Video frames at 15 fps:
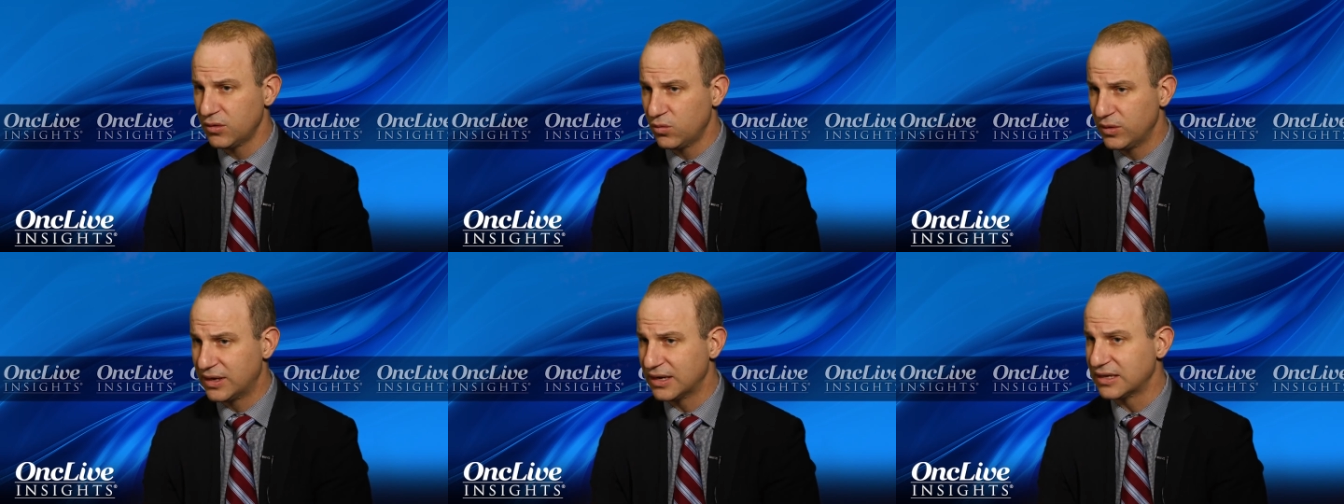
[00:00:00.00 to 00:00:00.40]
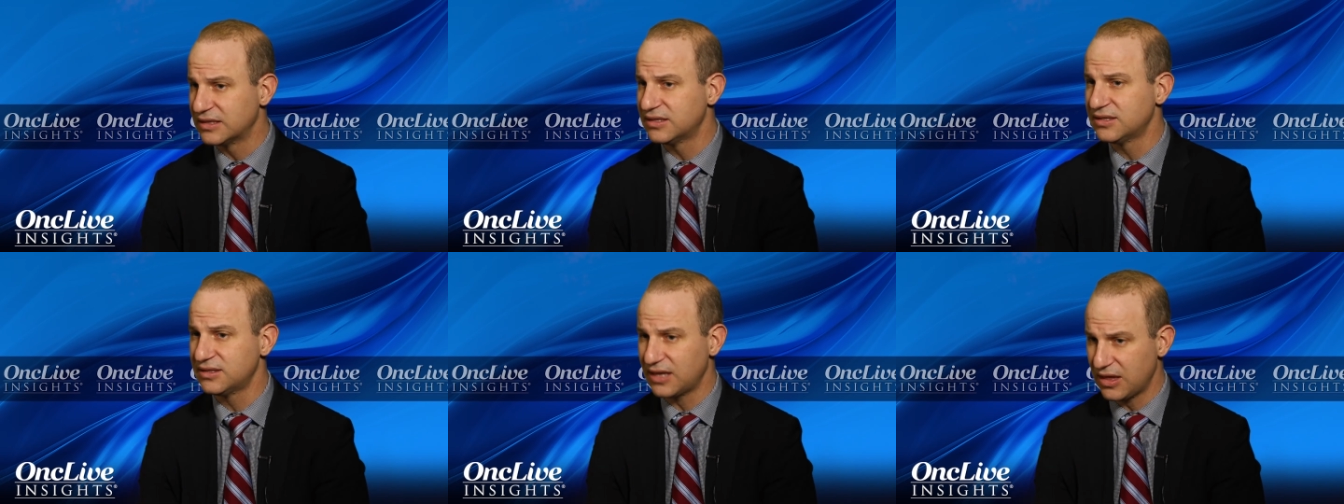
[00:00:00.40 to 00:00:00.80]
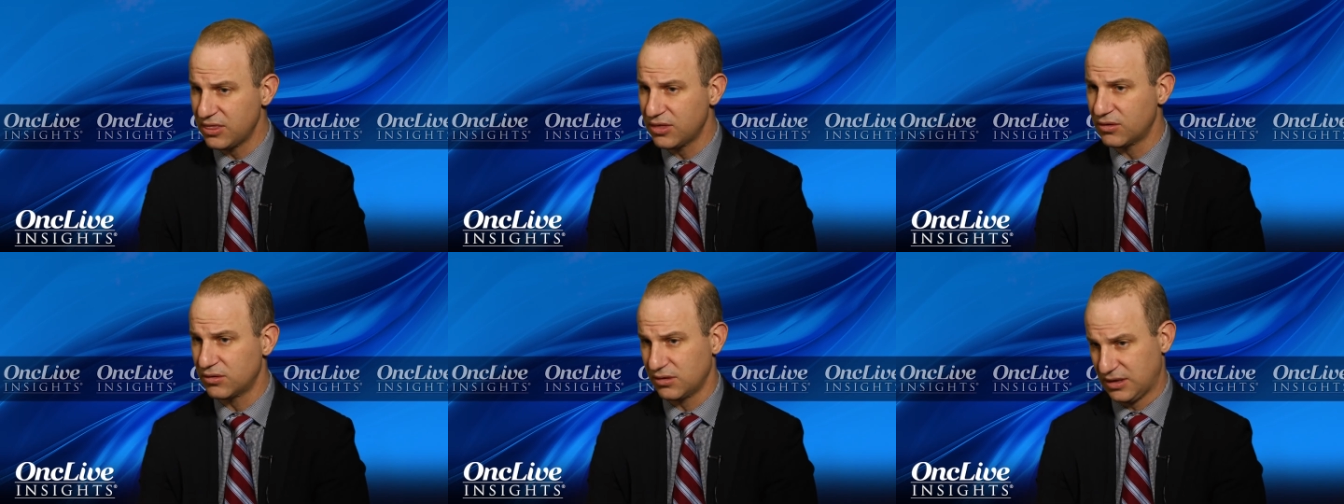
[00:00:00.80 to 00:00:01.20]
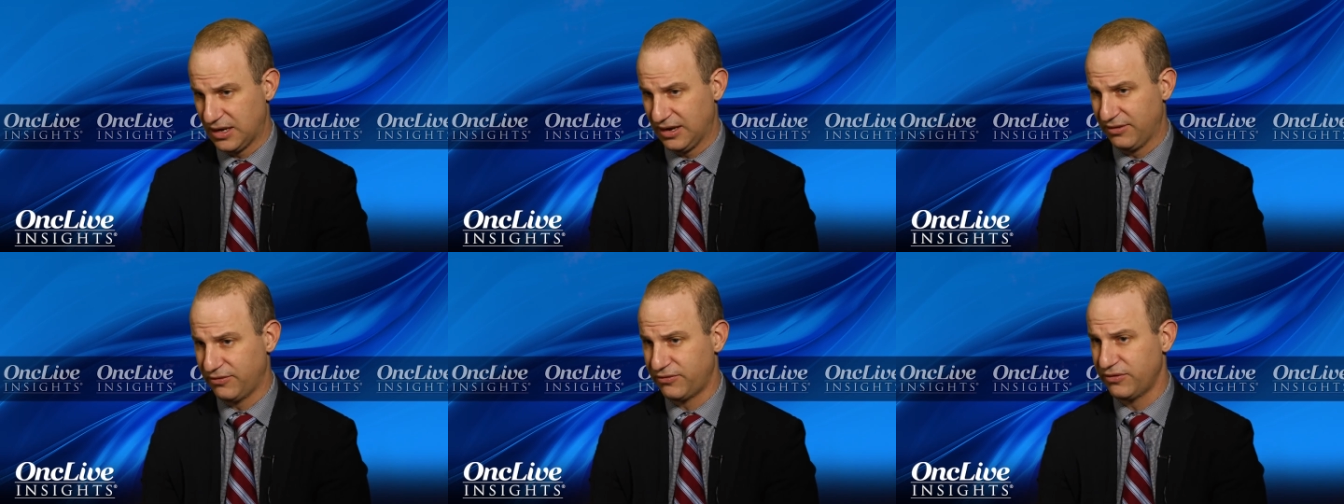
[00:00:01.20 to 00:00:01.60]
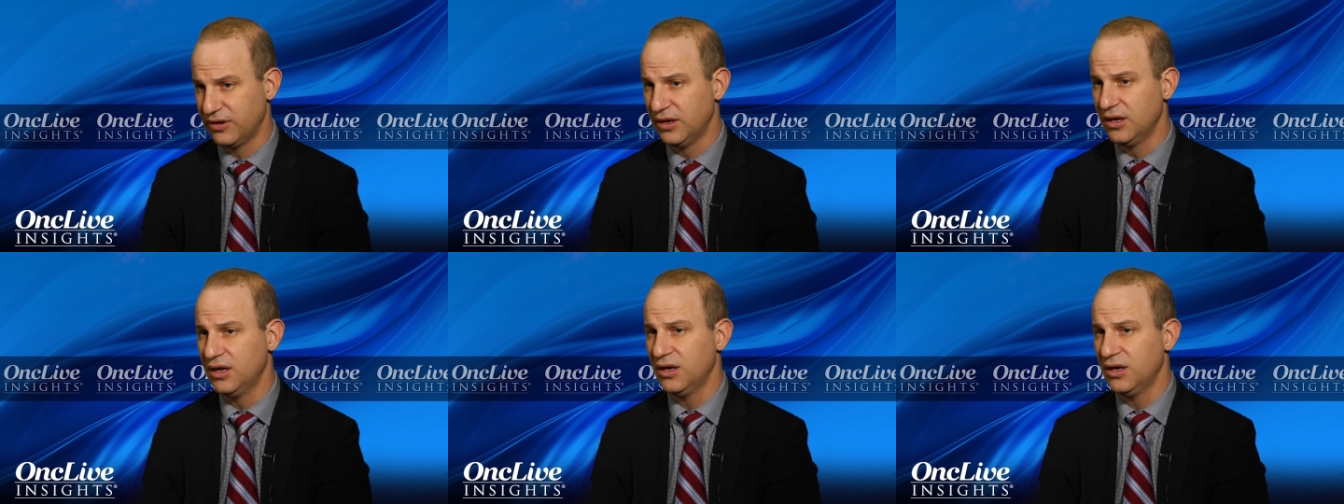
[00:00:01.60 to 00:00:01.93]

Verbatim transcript: we can extend their life,